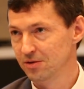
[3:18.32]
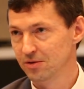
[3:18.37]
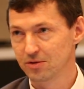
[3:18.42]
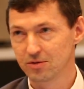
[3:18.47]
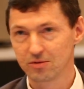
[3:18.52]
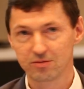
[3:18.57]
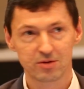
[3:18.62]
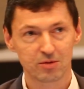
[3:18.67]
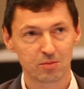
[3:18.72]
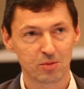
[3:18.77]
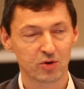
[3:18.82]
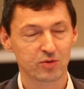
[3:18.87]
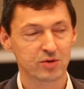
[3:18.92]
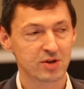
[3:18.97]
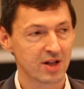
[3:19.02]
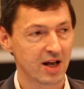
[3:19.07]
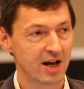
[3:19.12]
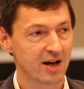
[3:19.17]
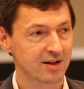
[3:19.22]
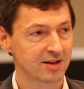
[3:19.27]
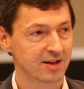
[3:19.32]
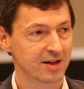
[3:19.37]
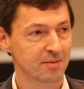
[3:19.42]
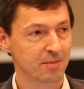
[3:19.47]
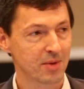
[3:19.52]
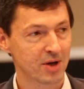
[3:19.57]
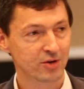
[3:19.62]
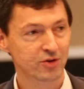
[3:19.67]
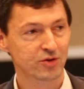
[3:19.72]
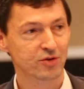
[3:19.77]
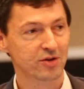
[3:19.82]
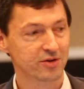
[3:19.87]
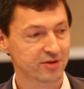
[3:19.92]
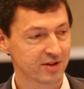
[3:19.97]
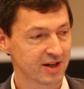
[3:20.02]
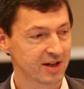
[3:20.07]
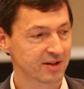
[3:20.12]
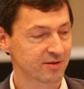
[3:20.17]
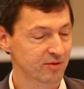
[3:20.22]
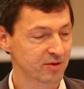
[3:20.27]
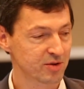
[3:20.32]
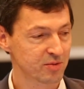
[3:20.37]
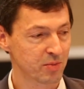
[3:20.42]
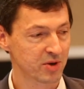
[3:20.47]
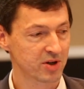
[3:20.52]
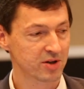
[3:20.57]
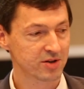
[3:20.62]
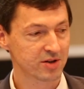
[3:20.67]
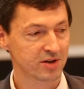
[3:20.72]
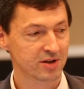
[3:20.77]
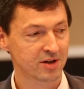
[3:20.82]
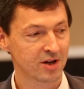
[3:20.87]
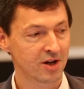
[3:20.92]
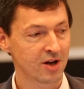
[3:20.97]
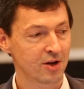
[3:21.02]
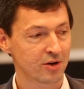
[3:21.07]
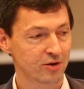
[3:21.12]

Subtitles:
you will most likely make sure that this person